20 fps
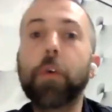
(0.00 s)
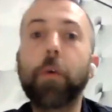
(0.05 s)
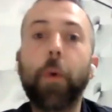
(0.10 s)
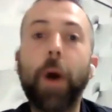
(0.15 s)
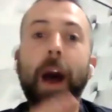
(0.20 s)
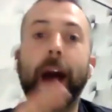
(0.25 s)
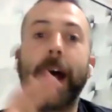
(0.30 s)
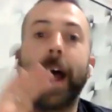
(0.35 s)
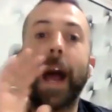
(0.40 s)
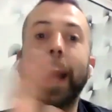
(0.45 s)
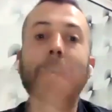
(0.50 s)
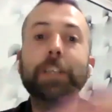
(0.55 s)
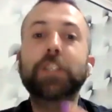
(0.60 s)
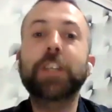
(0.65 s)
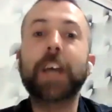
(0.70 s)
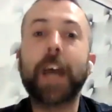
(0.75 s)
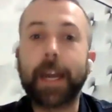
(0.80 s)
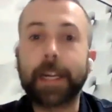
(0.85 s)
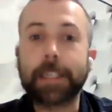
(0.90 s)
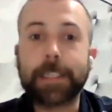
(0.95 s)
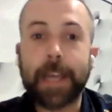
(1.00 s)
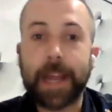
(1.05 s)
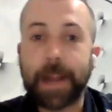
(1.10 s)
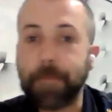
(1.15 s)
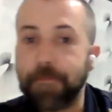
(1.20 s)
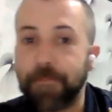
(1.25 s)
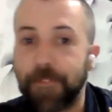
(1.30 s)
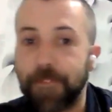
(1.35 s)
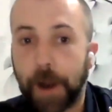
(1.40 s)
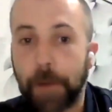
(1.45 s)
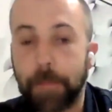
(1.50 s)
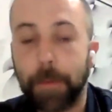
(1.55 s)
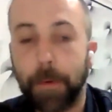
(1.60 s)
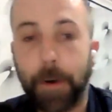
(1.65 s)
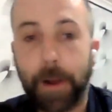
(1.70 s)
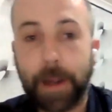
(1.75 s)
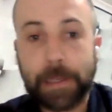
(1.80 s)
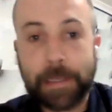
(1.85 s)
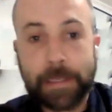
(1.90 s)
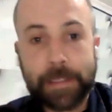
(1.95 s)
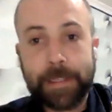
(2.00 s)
the way. Hashtag Team Fuckboy.